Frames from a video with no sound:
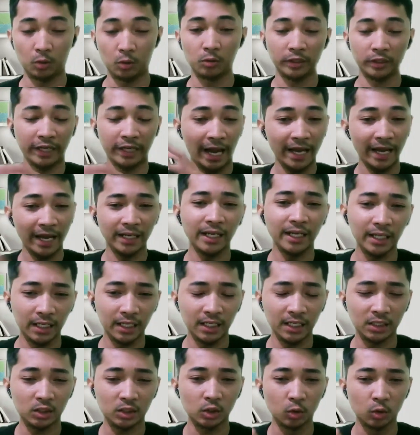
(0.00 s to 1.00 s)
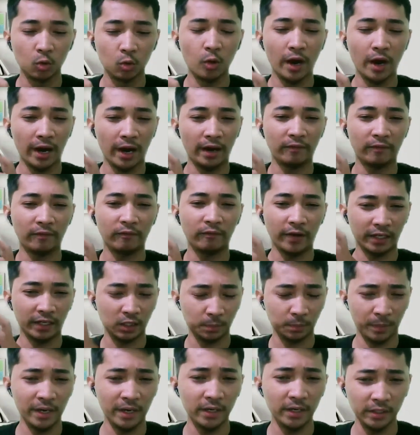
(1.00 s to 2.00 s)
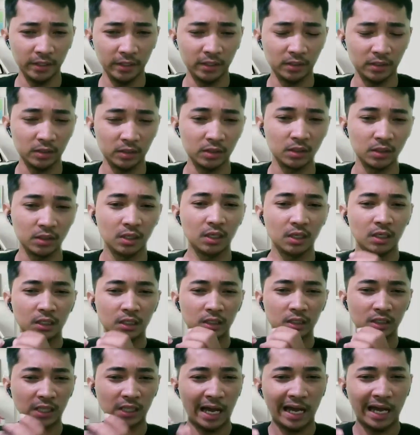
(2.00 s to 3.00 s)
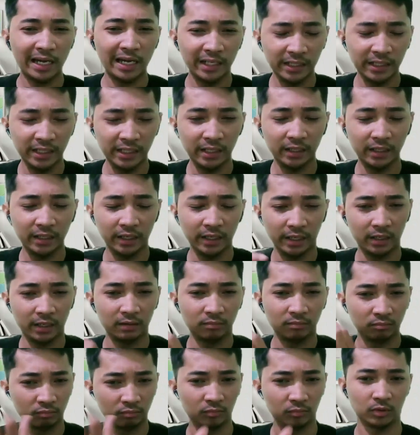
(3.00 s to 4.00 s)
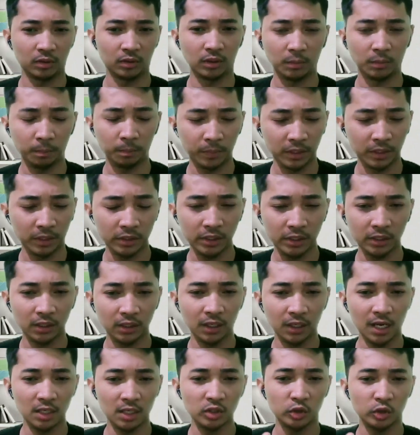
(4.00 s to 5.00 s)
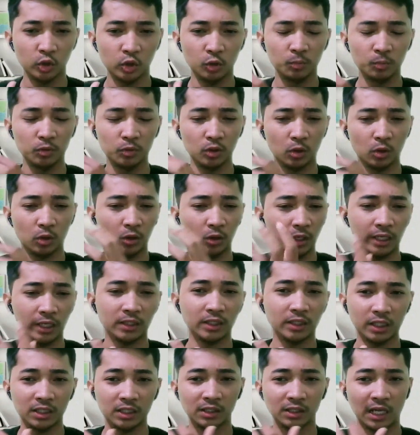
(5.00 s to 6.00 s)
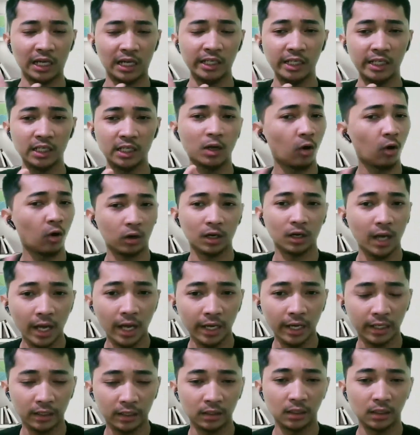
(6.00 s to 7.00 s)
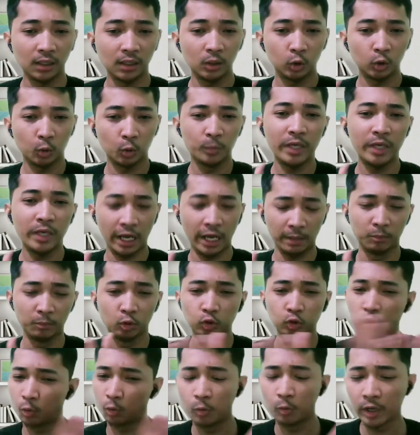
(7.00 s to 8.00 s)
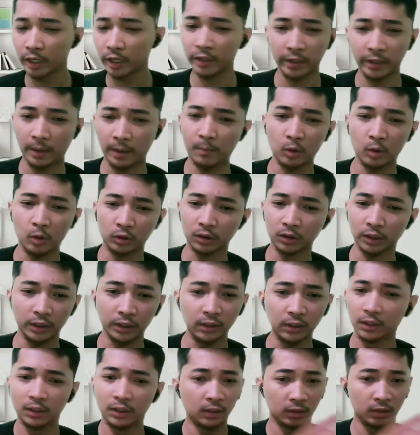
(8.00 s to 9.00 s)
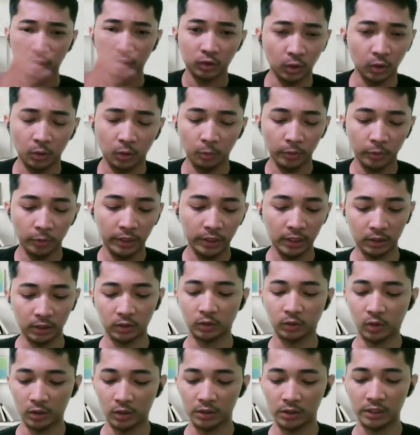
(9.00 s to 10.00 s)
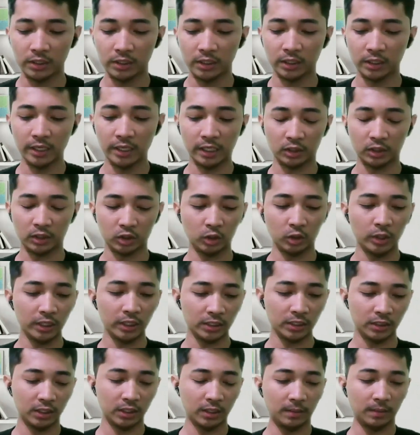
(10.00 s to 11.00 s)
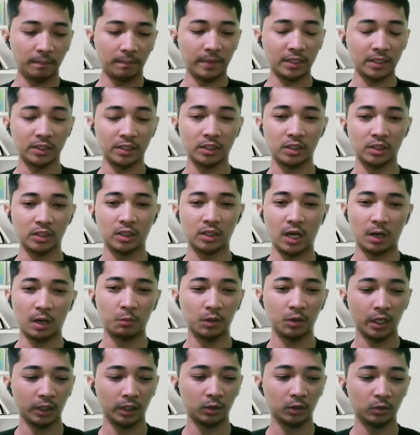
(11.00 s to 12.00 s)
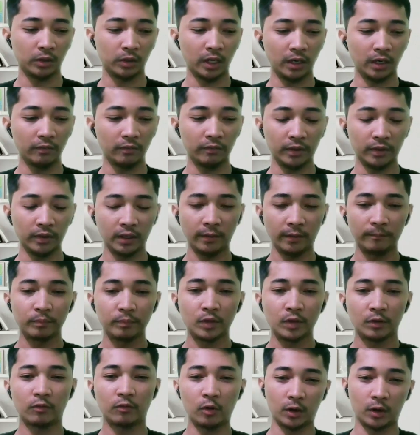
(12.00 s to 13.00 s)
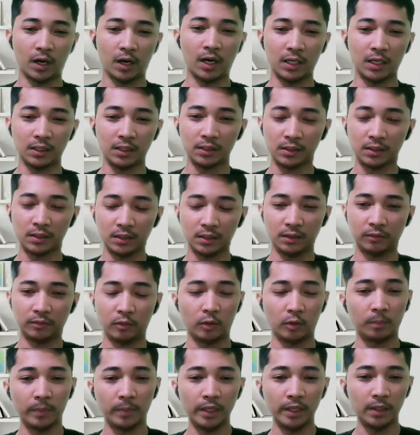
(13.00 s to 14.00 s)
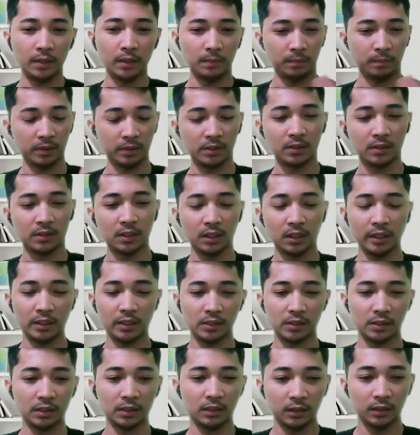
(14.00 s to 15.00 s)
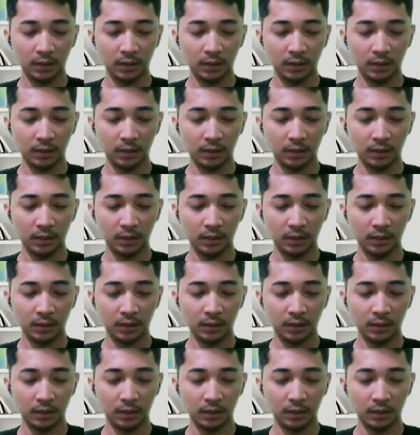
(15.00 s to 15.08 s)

candidates who have experience studying in person classrooms, or let's say studying online, to be able to work remotely. So we need to consider that. So that's the message that I would like to deliver for us, for me personally as a